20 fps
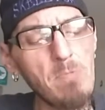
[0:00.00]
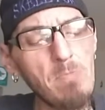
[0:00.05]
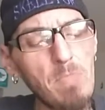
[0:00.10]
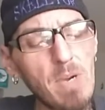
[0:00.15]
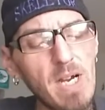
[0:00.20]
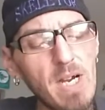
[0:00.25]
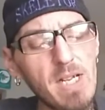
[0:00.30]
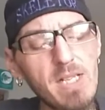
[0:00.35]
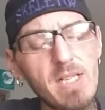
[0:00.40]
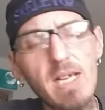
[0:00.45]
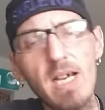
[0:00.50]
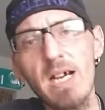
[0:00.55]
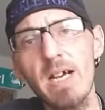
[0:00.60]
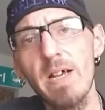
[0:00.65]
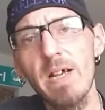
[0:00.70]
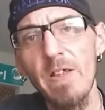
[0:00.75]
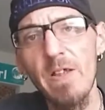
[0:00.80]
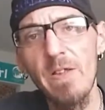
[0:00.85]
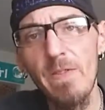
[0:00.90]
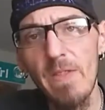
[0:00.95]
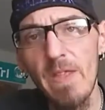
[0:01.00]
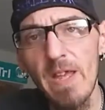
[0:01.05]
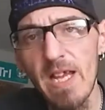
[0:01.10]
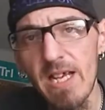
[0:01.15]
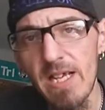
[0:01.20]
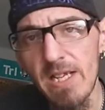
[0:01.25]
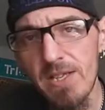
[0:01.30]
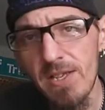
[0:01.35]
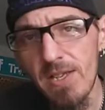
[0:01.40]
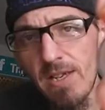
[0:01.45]
But
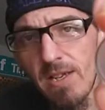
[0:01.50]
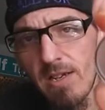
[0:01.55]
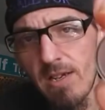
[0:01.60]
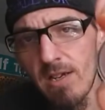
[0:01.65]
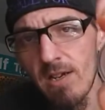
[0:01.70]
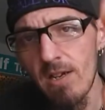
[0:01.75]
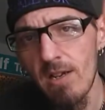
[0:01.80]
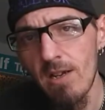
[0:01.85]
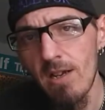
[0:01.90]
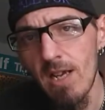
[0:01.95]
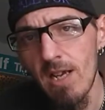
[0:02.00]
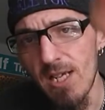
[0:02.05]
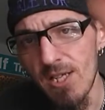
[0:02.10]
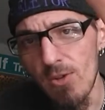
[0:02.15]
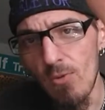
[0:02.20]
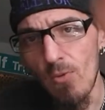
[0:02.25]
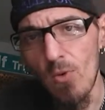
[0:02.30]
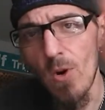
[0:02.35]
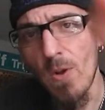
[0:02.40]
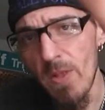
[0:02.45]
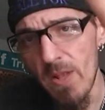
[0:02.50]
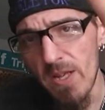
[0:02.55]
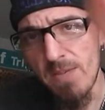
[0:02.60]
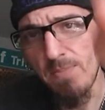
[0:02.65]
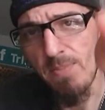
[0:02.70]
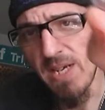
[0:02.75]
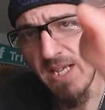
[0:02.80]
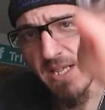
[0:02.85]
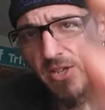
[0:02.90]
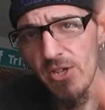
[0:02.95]
this is a worthless
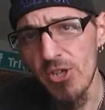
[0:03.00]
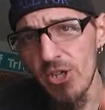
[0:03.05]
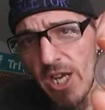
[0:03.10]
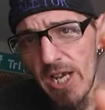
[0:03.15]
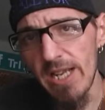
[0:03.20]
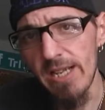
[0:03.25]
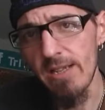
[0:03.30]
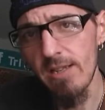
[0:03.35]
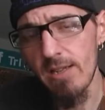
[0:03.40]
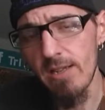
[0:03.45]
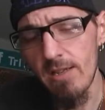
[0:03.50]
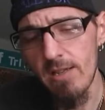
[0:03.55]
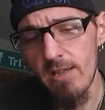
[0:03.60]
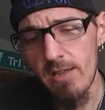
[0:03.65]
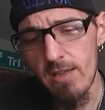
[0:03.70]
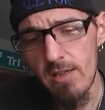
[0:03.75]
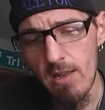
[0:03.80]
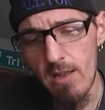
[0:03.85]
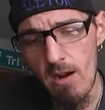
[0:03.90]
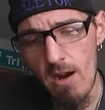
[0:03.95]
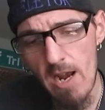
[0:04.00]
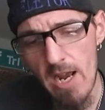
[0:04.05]
piece of shit. All